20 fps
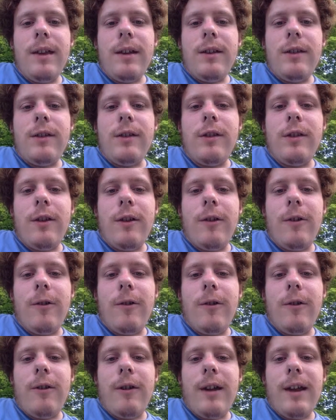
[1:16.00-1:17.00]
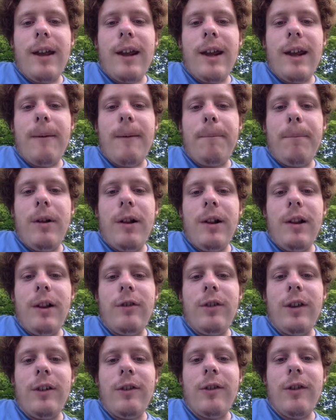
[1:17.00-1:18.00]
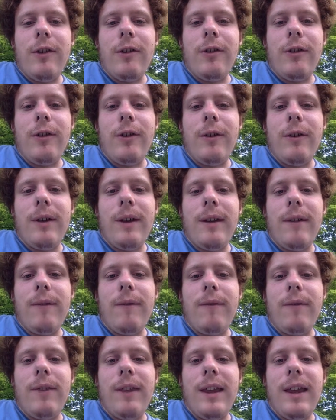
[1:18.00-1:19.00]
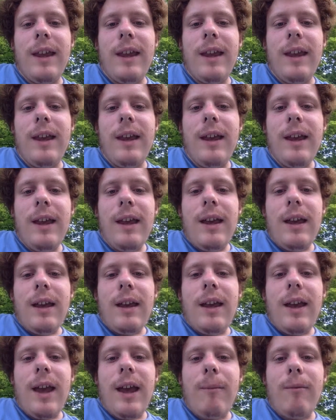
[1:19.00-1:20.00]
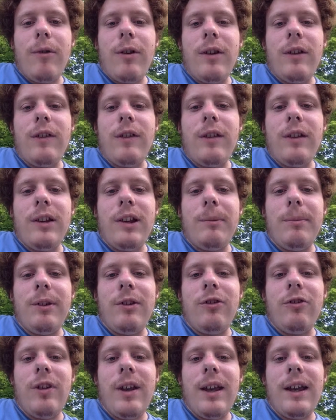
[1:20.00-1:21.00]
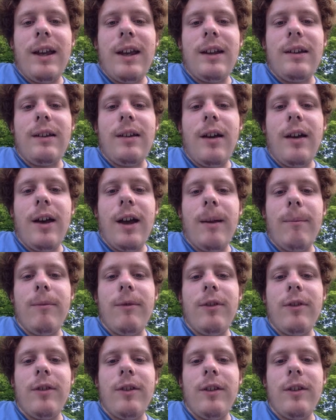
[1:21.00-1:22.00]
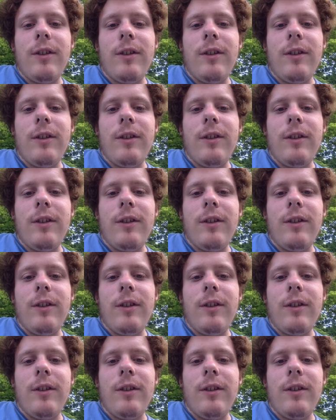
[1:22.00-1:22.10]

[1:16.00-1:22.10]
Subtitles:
So, and I apologize also if the camera is a little bit shaky at times.